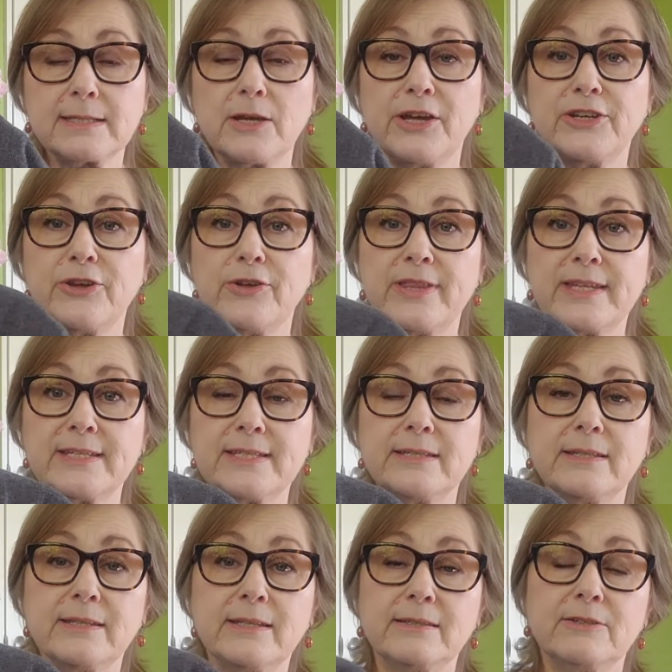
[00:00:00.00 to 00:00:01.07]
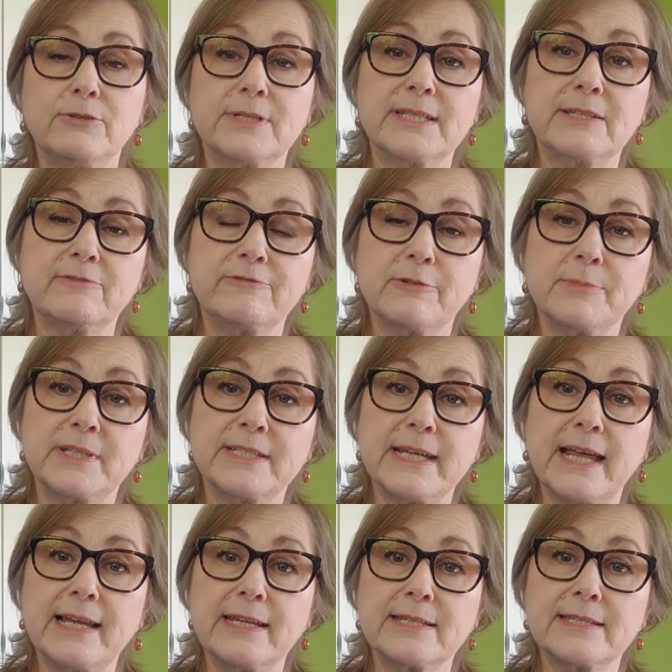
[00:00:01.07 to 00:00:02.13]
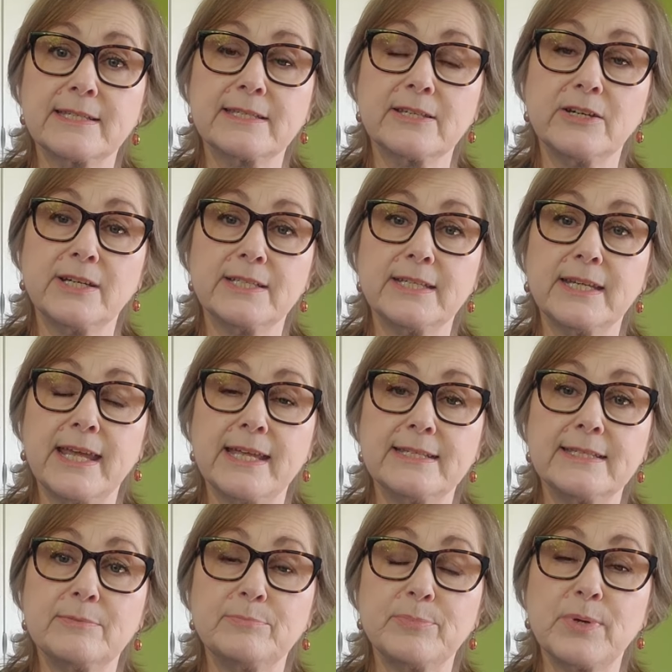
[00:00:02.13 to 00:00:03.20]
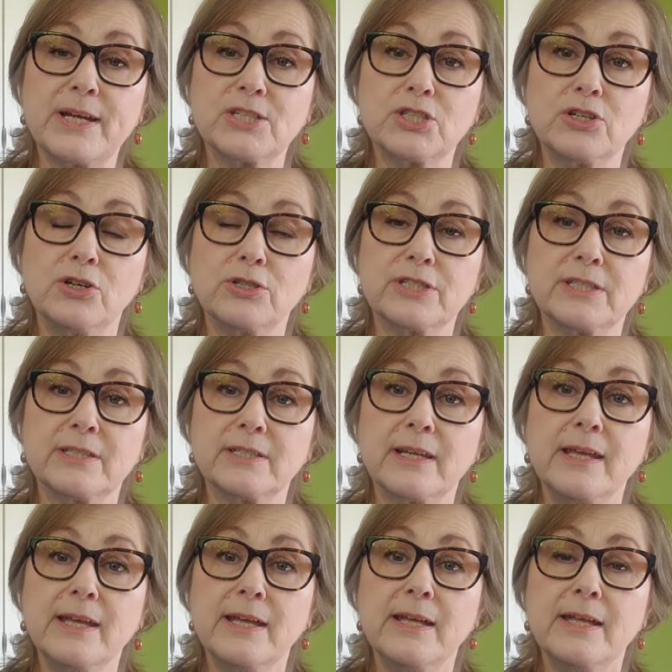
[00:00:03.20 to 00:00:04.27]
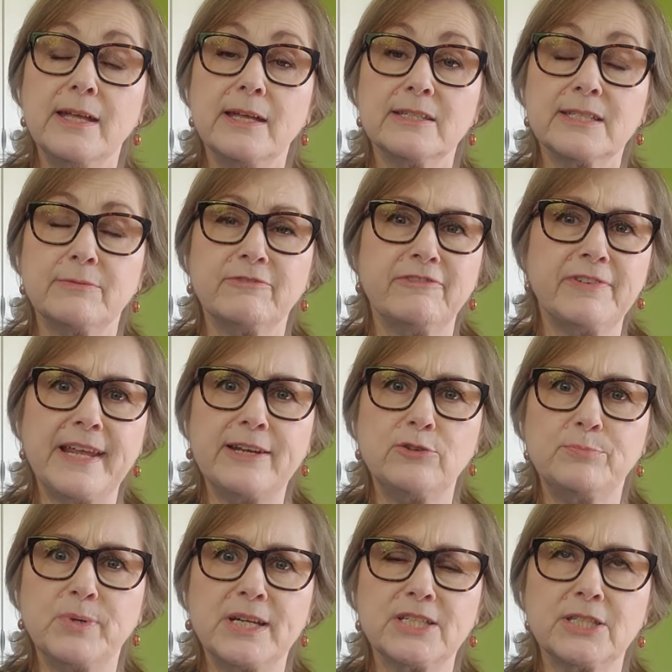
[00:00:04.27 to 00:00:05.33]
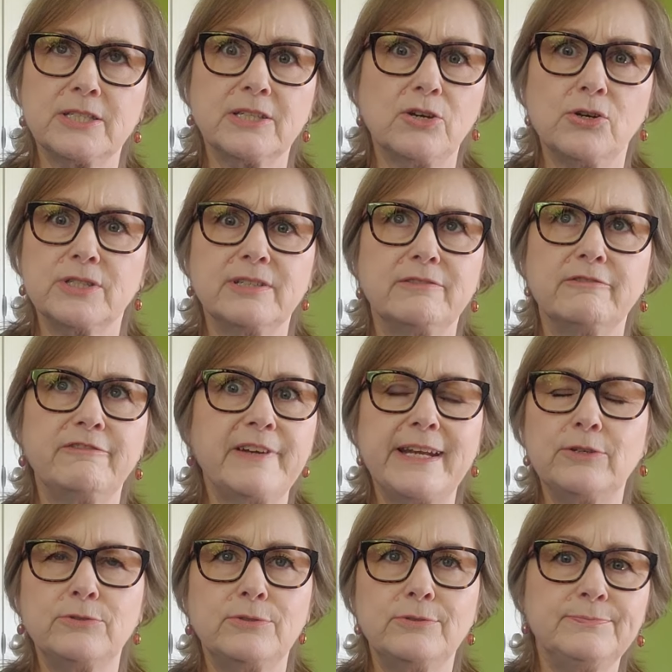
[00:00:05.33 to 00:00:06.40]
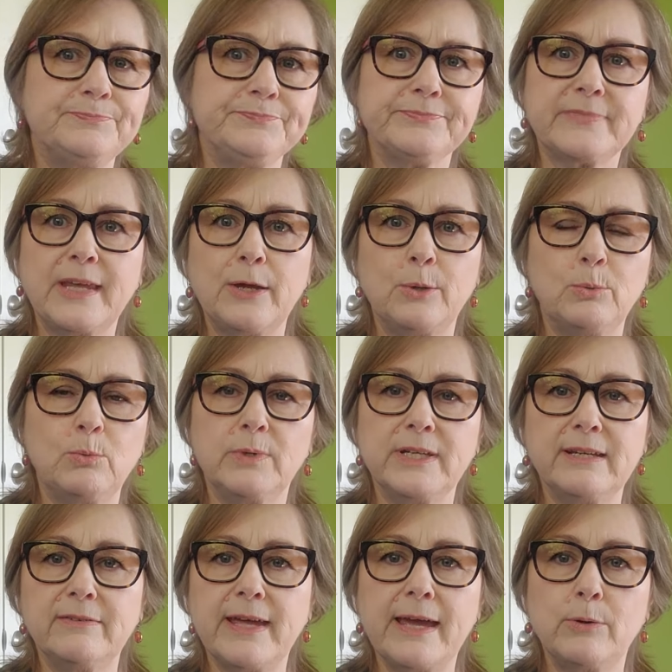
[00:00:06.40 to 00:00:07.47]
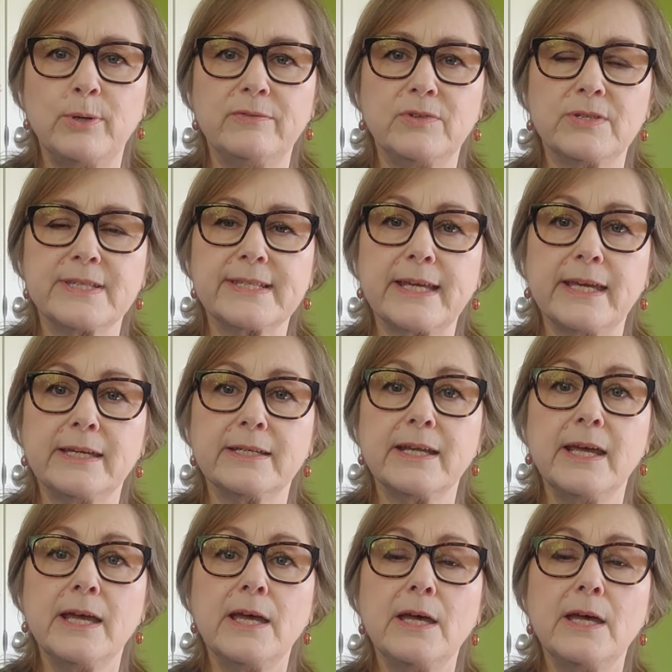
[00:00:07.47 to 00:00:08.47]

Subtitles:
I know that Kristen from the Dahlia Society had some brushed cotton, some flannel, brushed cotton flannel, however you say it,